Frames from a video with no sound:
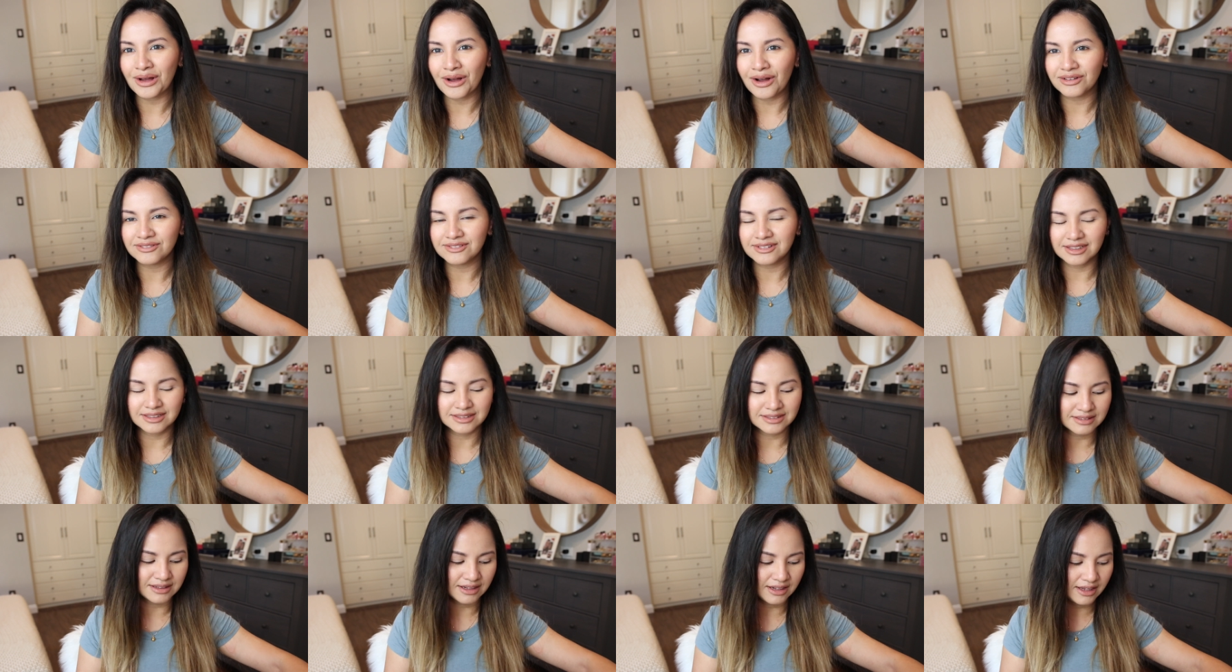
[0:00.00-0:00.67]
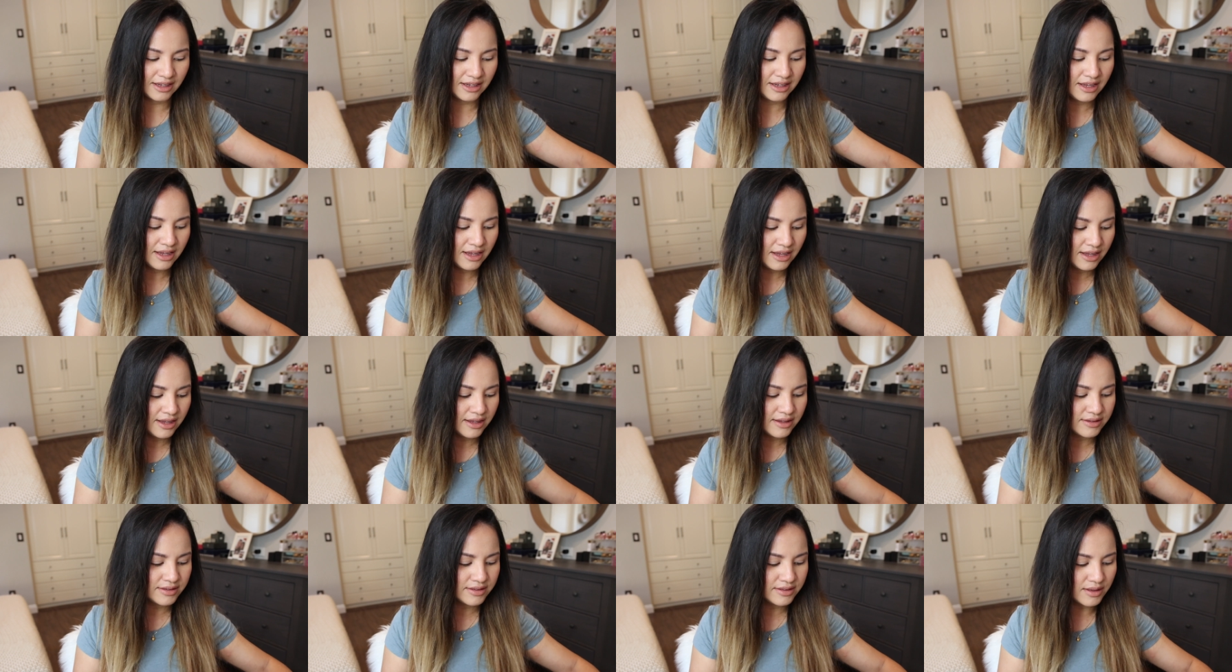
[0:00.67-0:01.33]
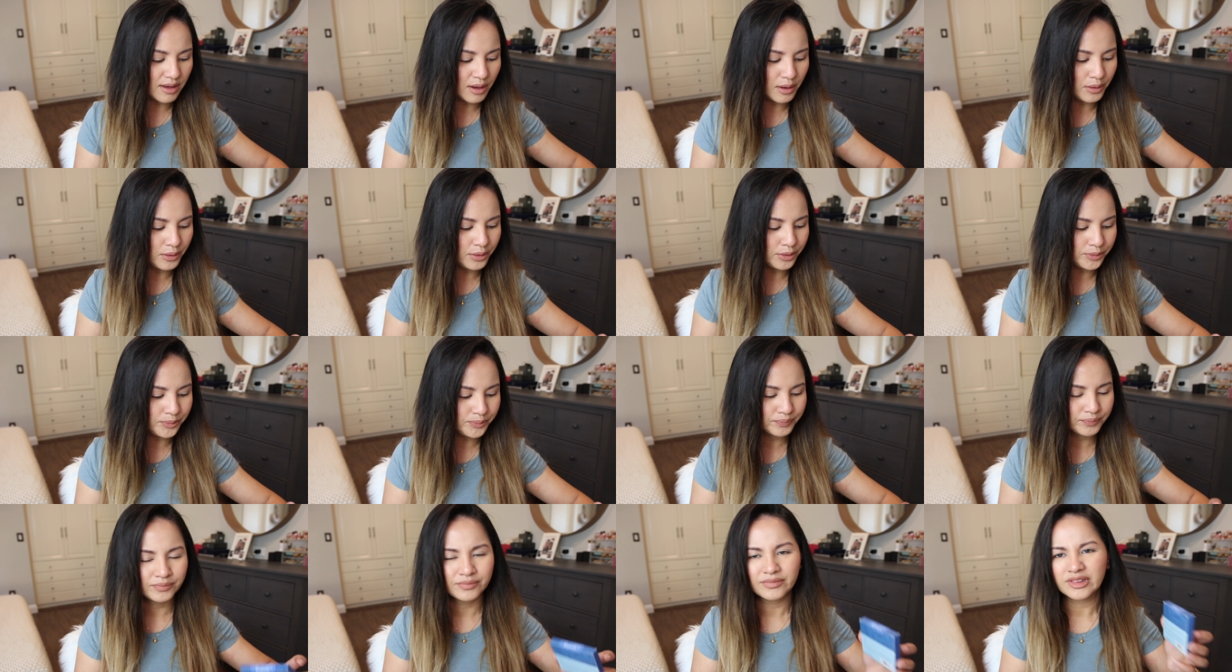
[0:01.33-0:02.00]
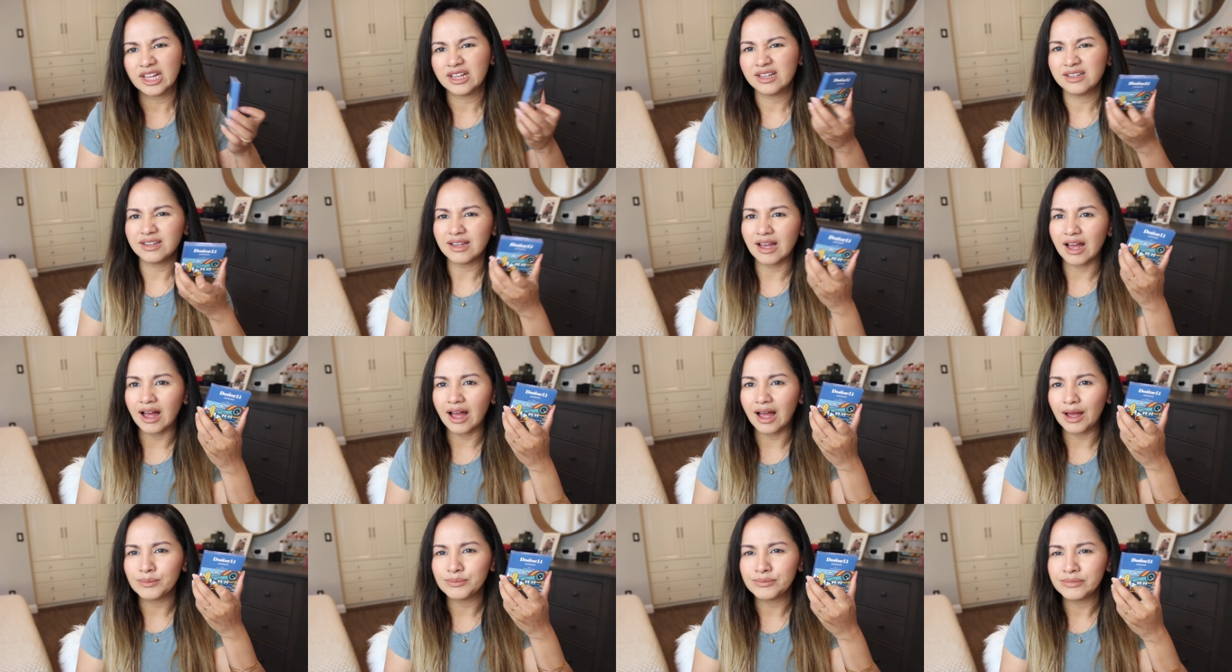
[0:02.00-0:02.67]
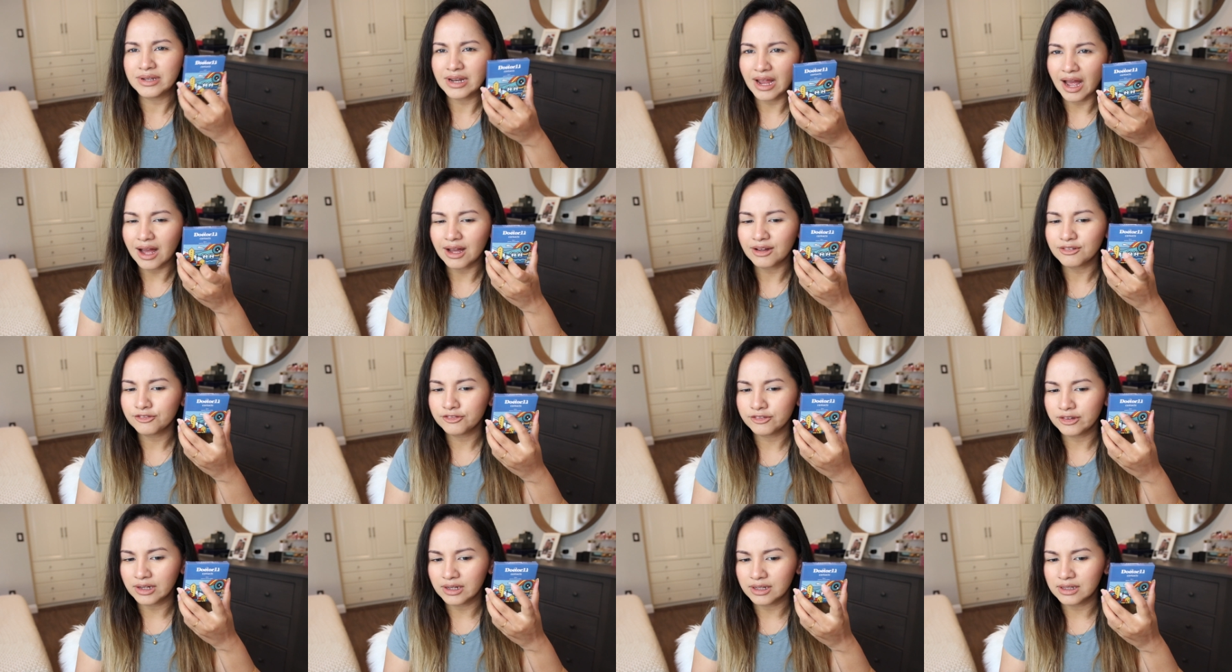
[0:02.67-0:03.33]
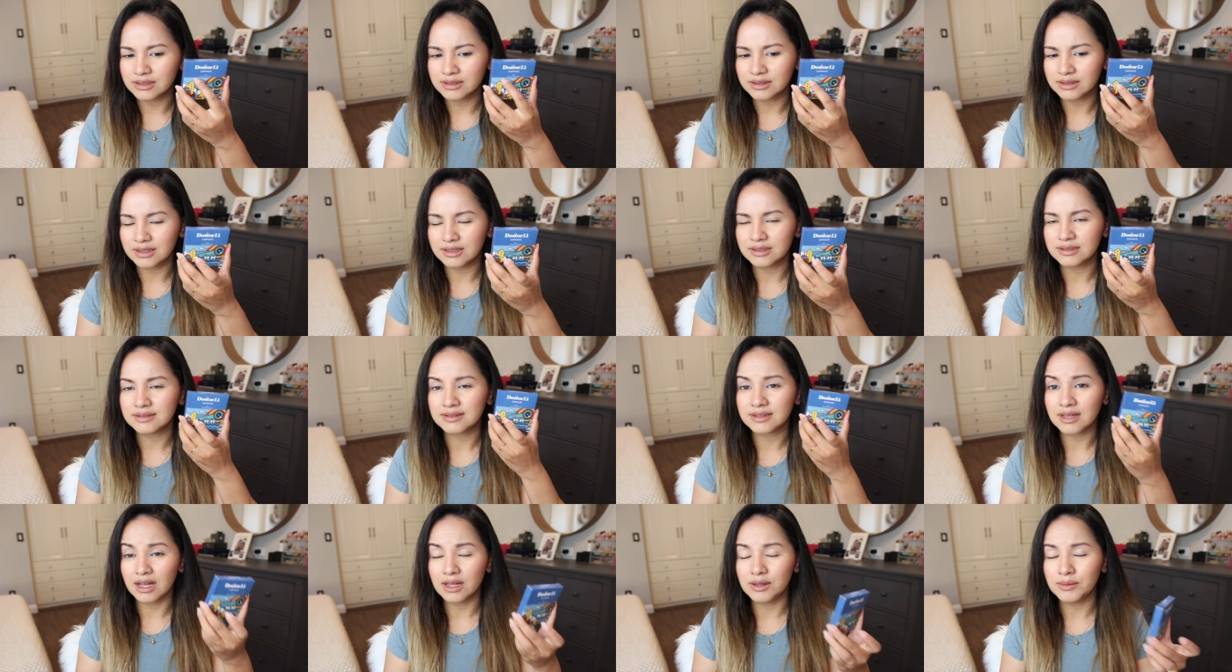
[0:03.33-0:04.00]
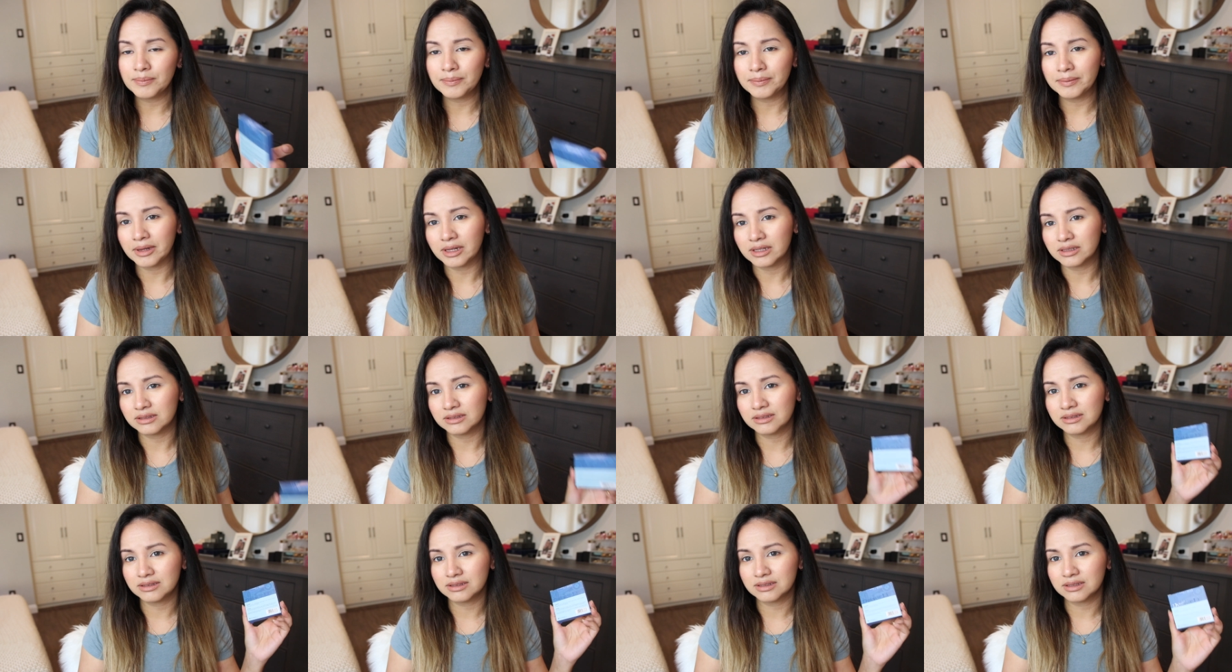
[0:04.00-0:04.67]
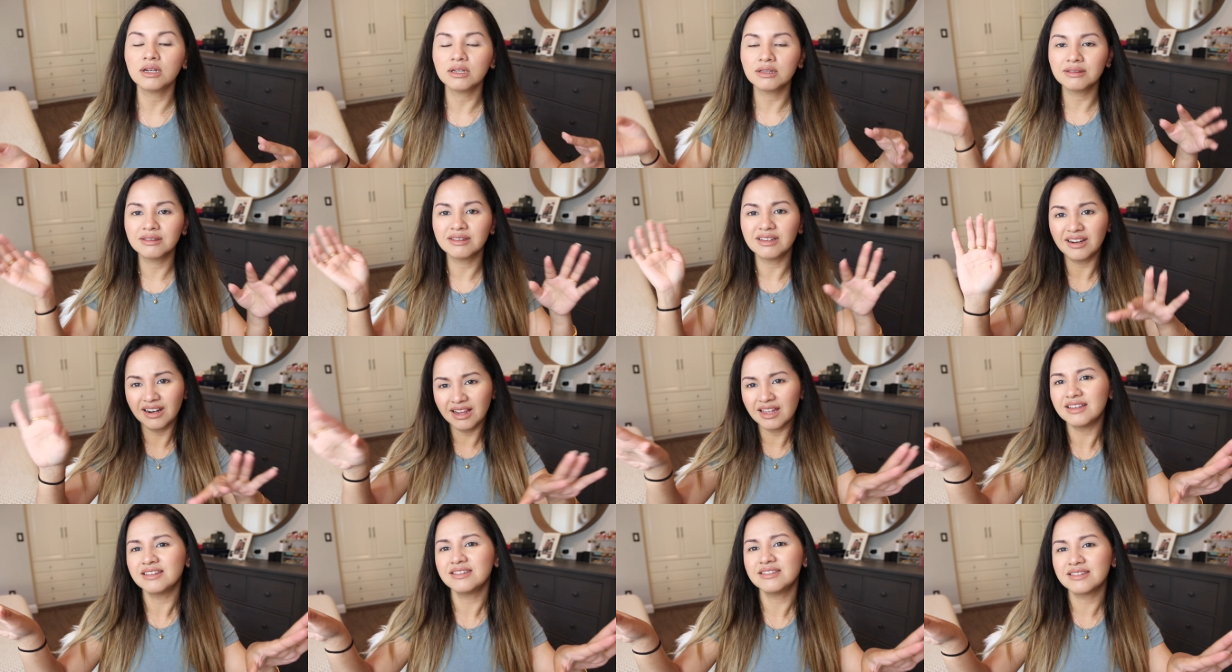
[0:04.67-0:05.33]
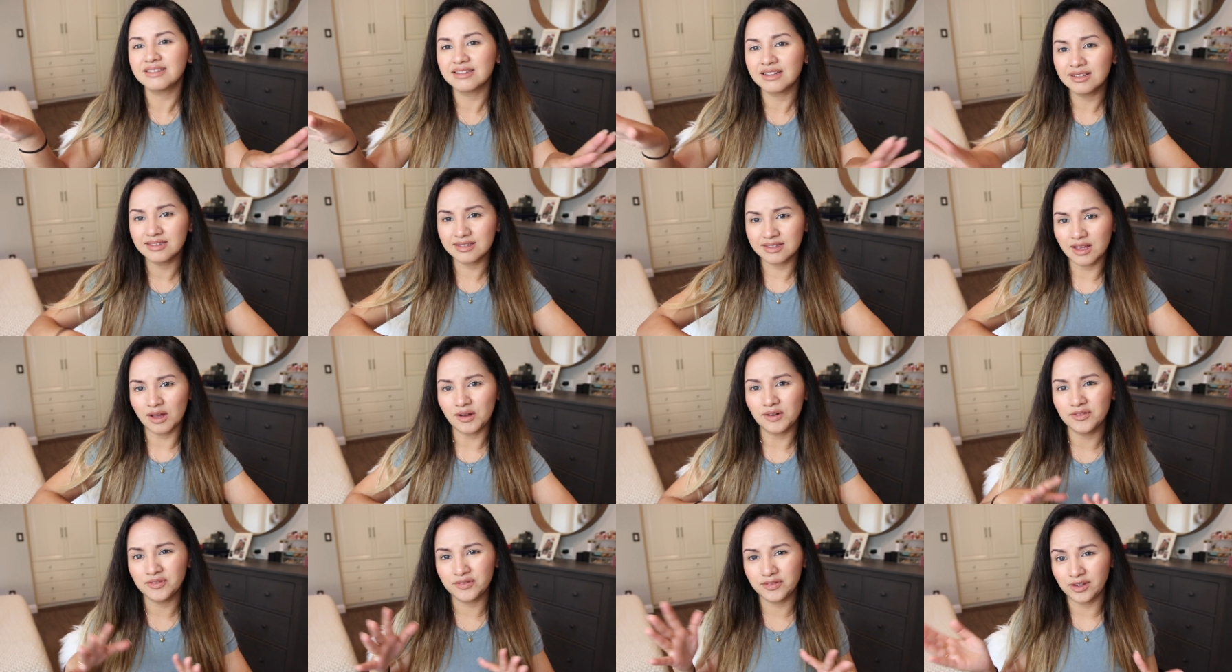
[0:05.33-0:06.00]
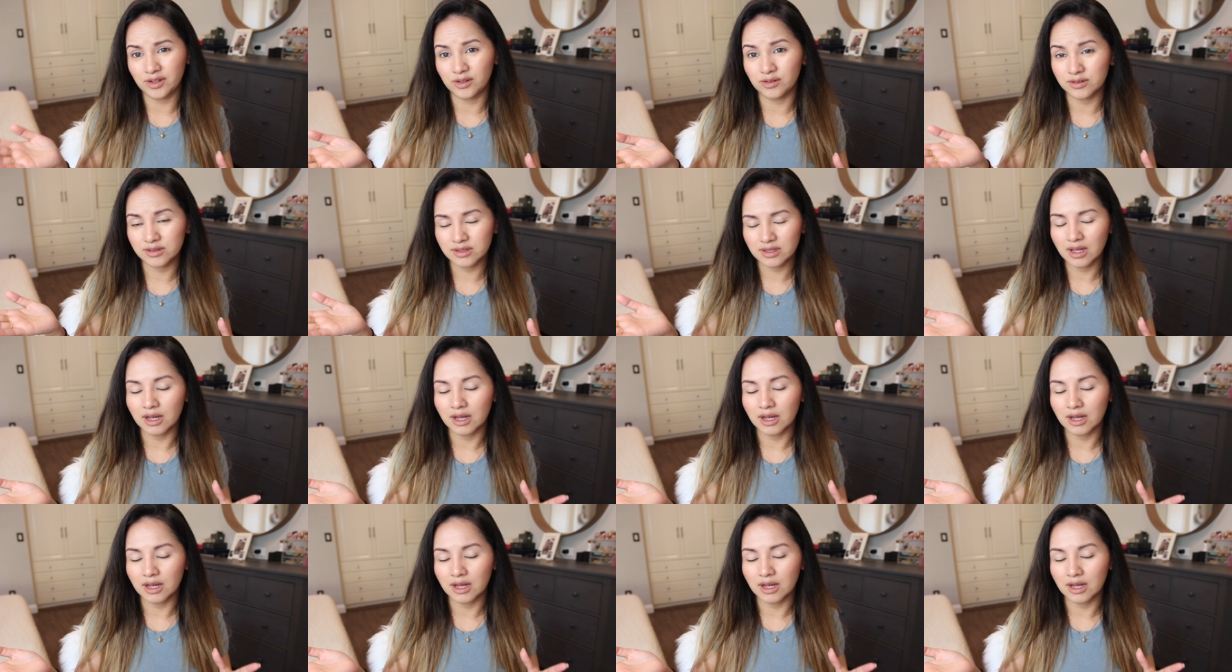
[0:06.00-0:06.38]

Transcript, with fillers: obviously so yeah I'm not feeling these type but the lens itself feels